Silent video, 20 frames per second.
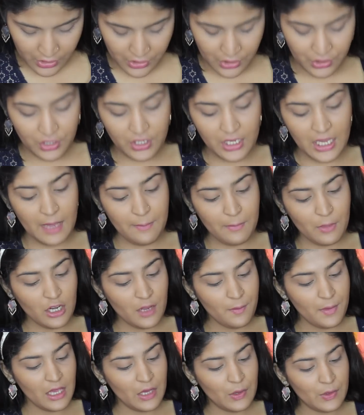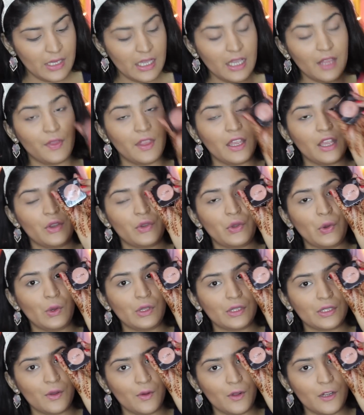So today I'm going to be using the
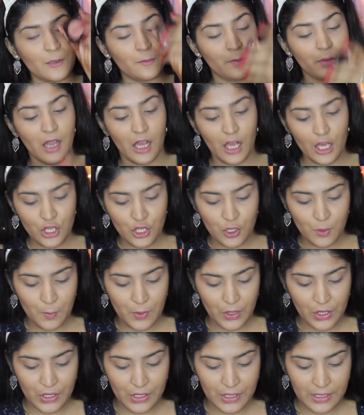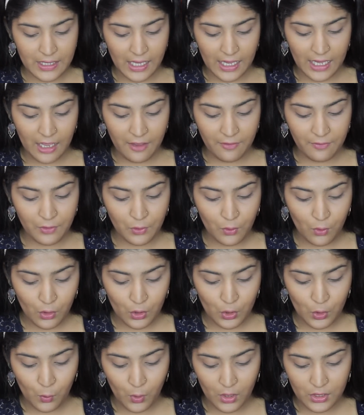Rose Gold blush because I have
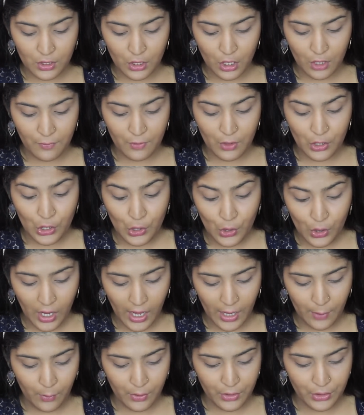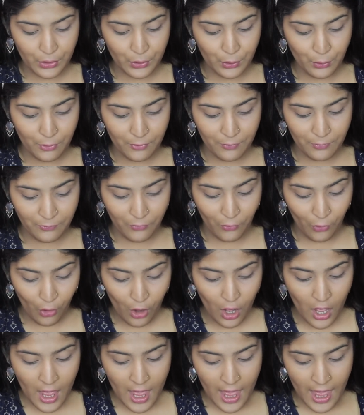no clue what sort of look I want to go
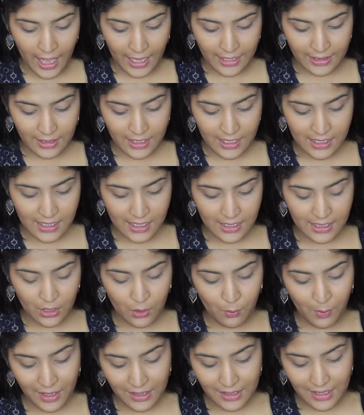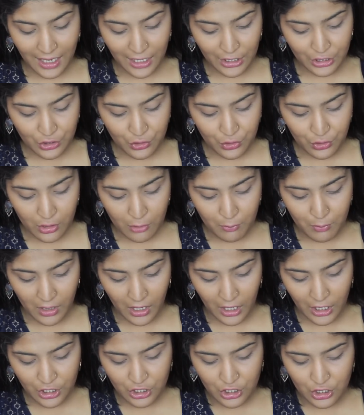for. And this is a quite natural
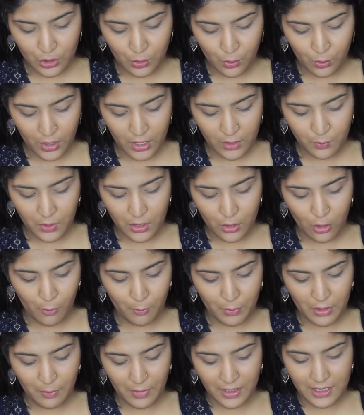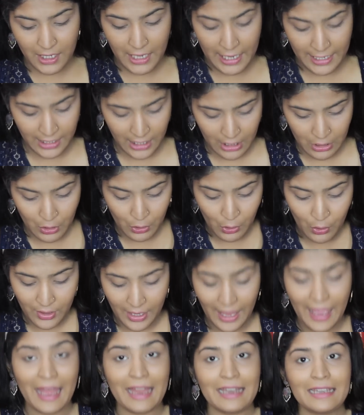blush, so it will complement any
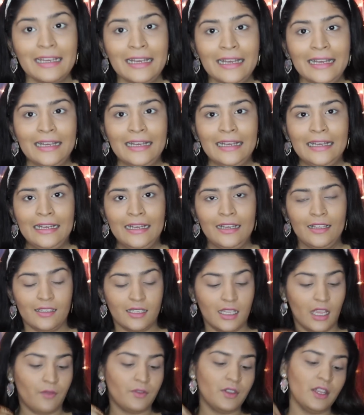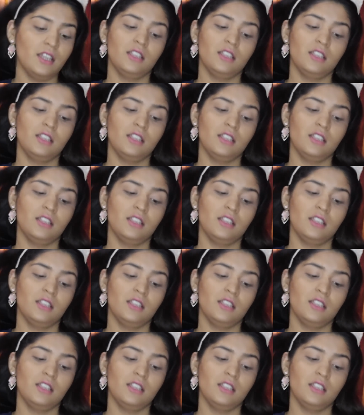look, and saved